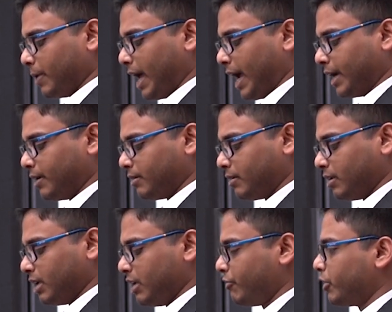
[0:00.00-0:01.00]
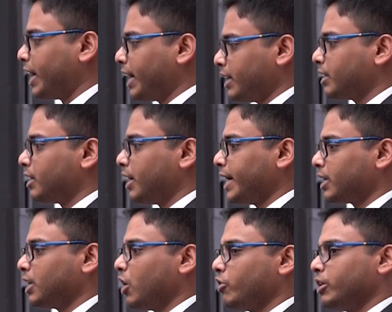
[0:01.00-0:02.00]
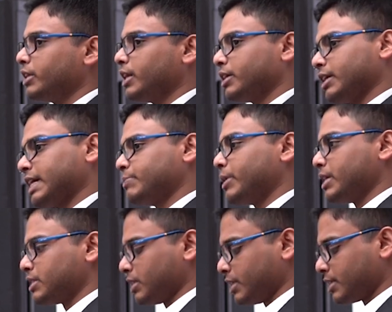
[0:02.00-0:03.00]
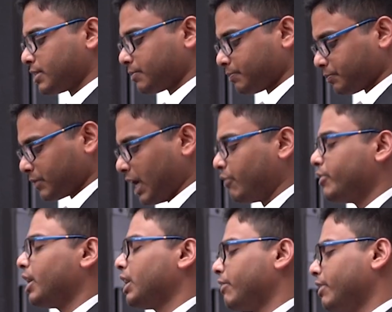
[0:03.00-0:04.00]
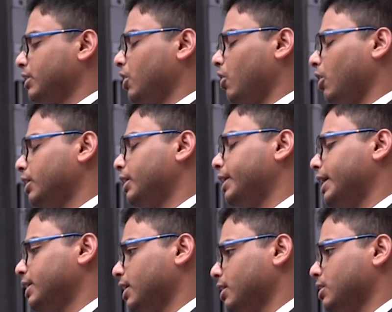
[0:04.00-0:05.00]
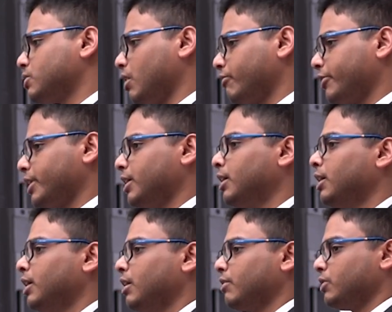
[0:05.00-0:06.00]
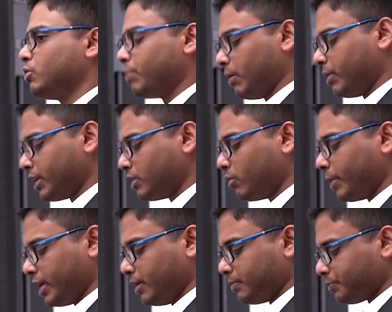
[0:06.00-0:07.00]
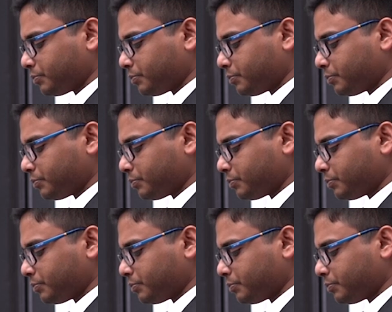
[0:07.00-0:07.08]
And if you get it right now, you'll get expertise in this. And we are giving all the data, the software, to public domain.